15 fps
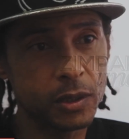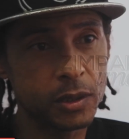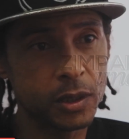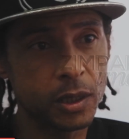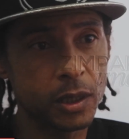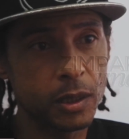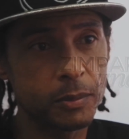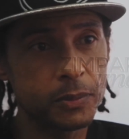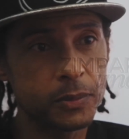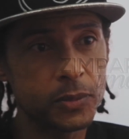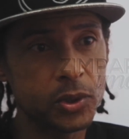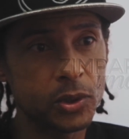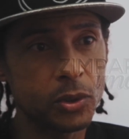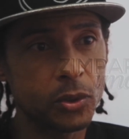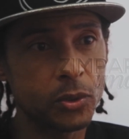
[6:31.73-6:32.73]

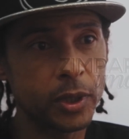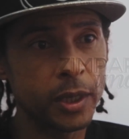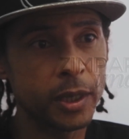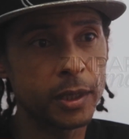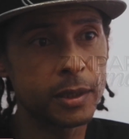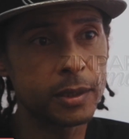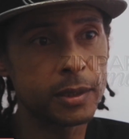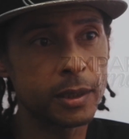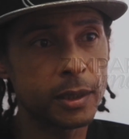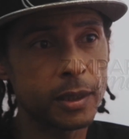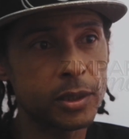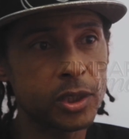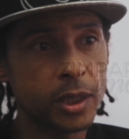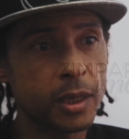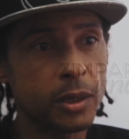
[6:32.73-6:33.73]
to go and
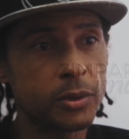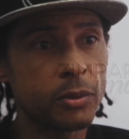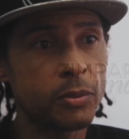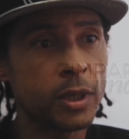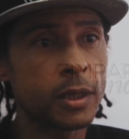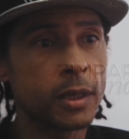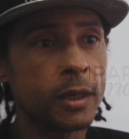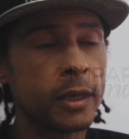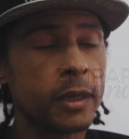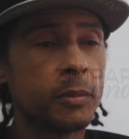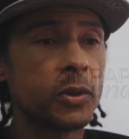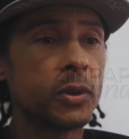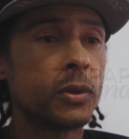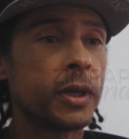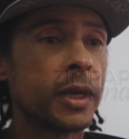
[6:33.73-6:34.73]
check out the record
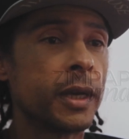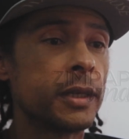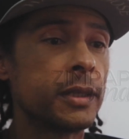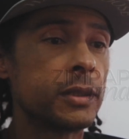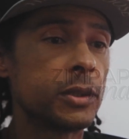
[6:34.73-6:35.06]
label and,